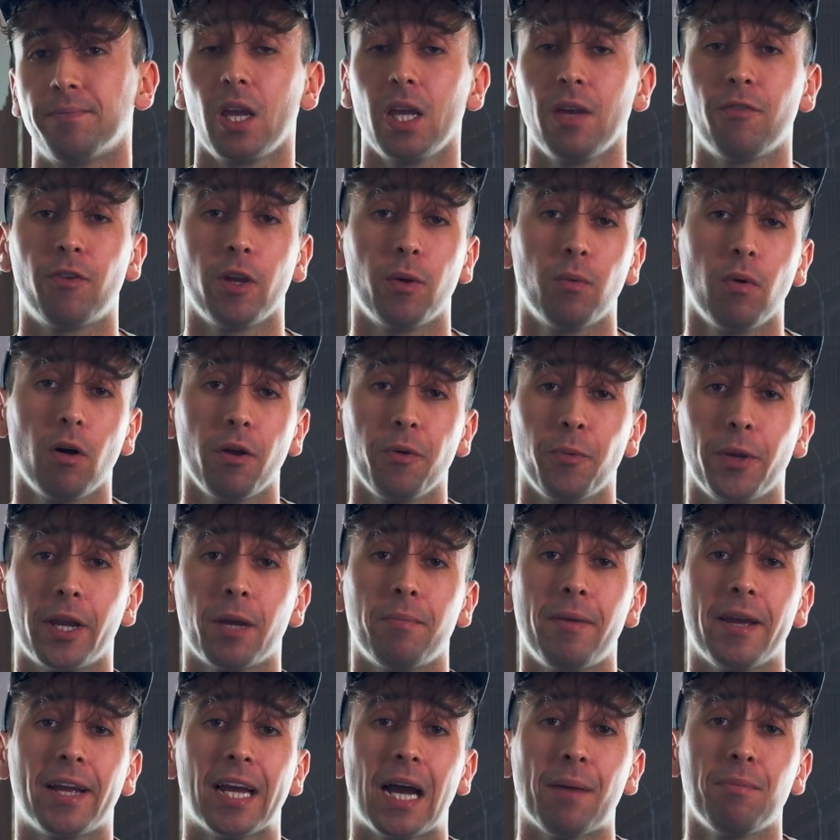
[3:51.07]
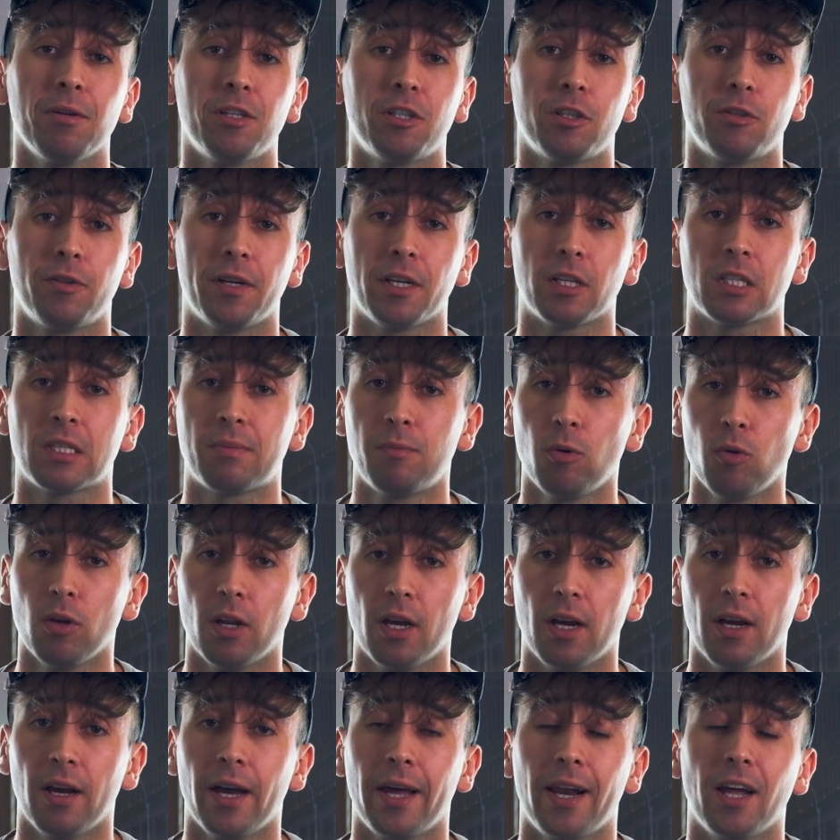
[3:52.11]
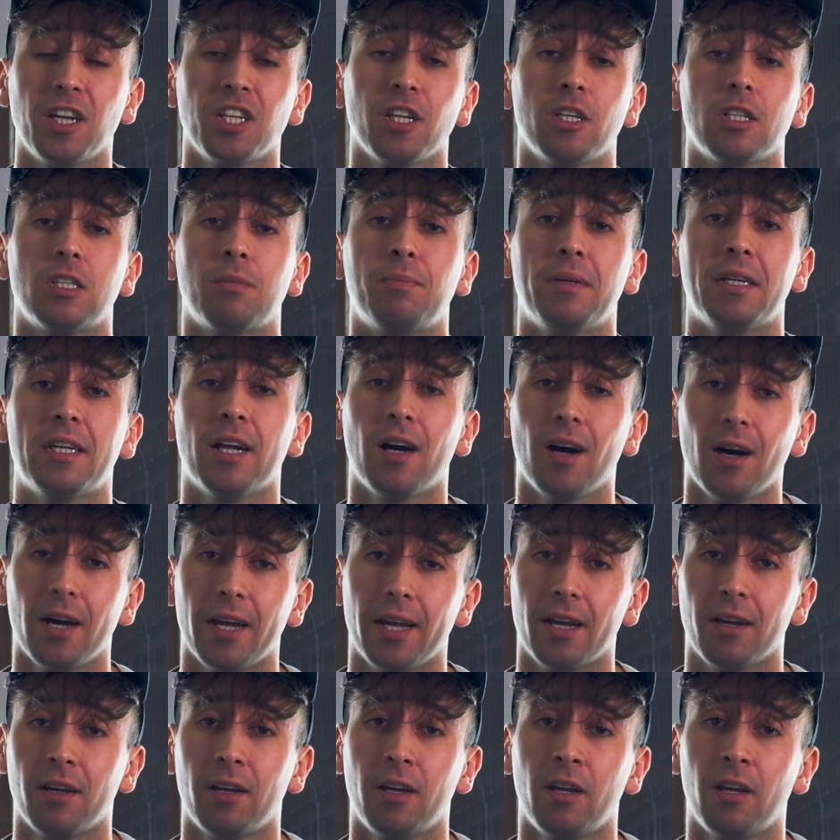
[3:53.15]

If we want, we can make our aperture ring smaller and our shutter speed higher.